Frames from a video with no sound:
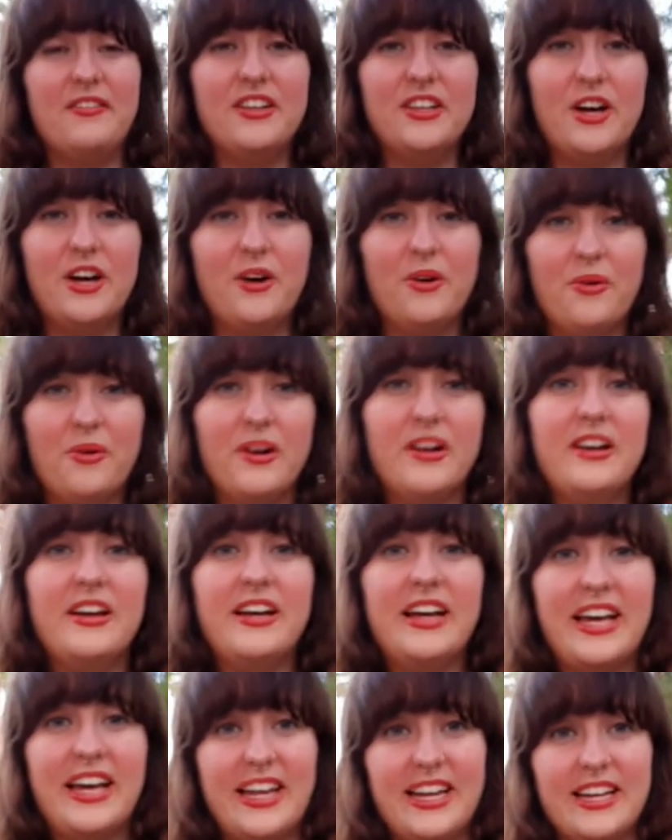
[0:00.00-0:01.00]
though
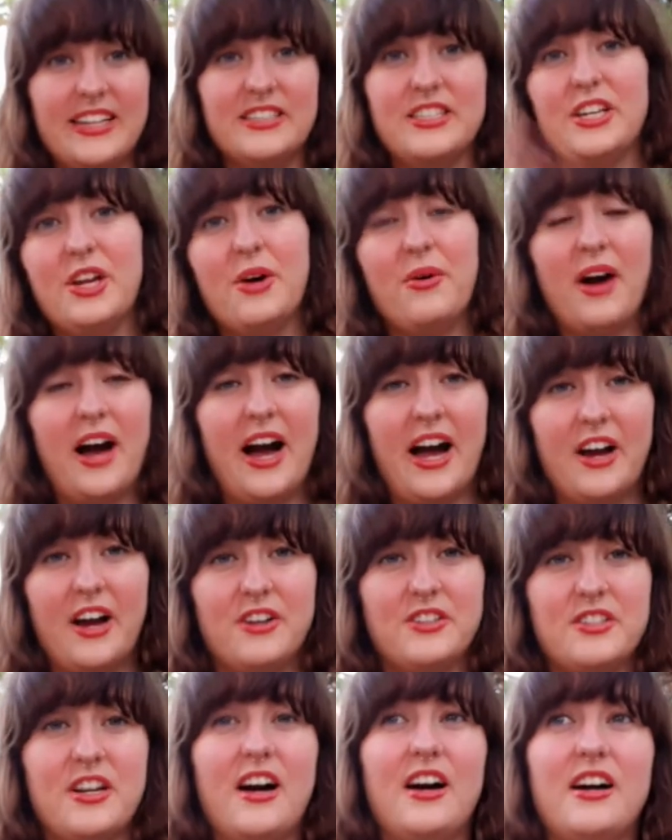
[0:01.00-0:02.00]
it is, a
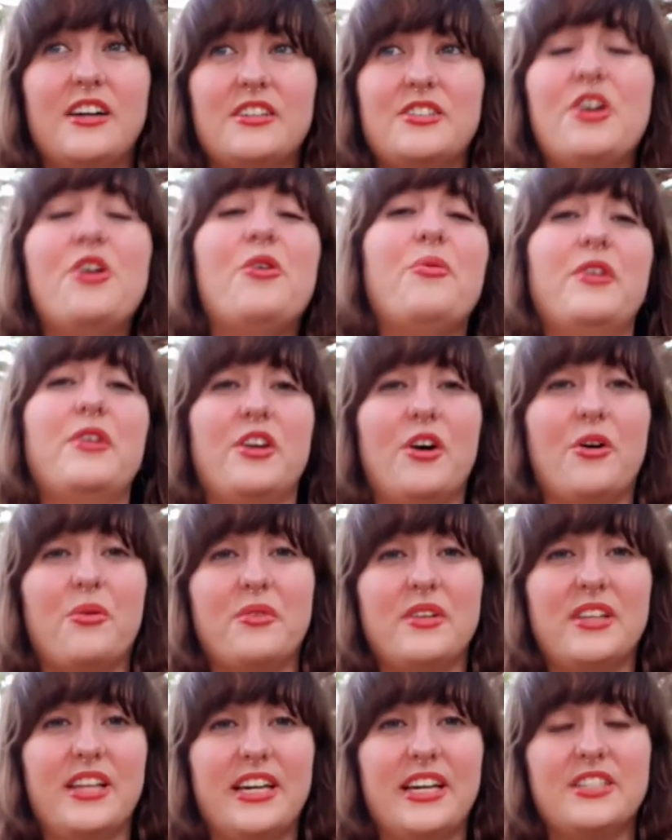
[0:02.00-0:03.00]
higher toss. We don't
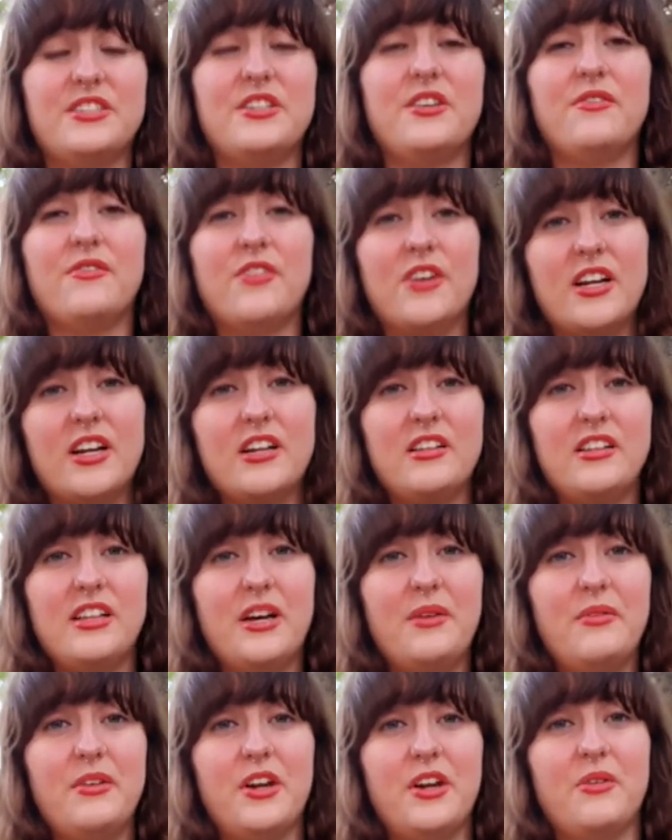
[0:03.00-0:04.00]
release
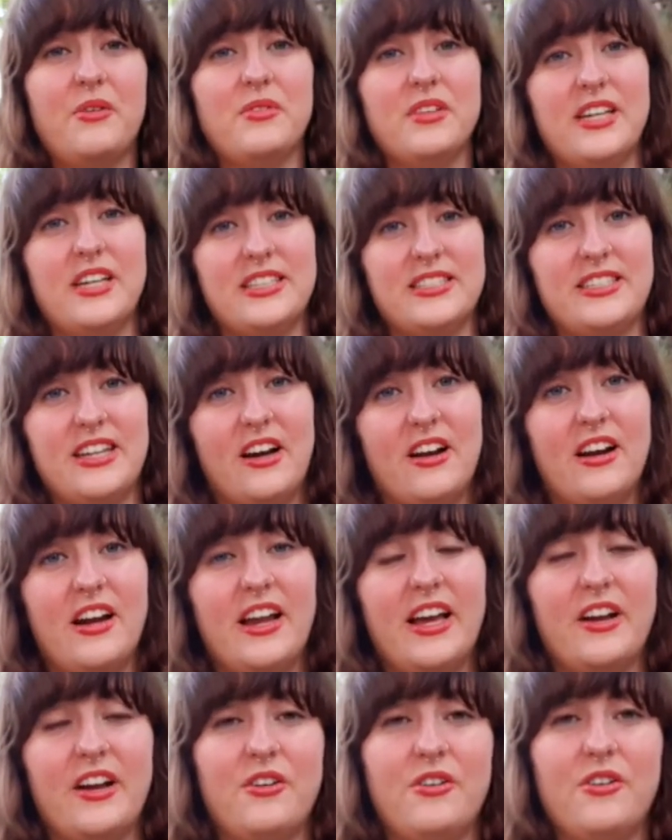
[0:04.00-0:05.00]
vertically, we don't release down at an
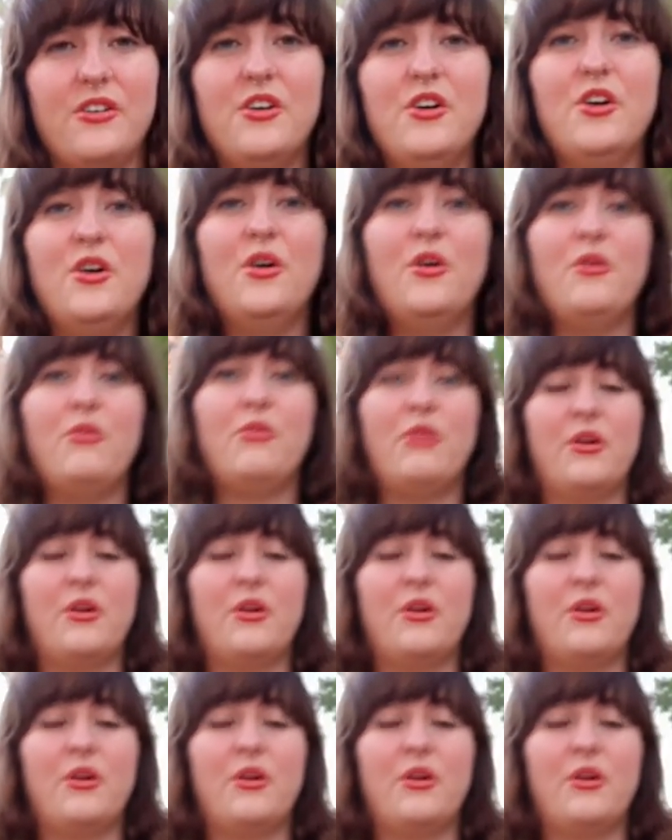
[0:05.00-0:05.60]
angle, we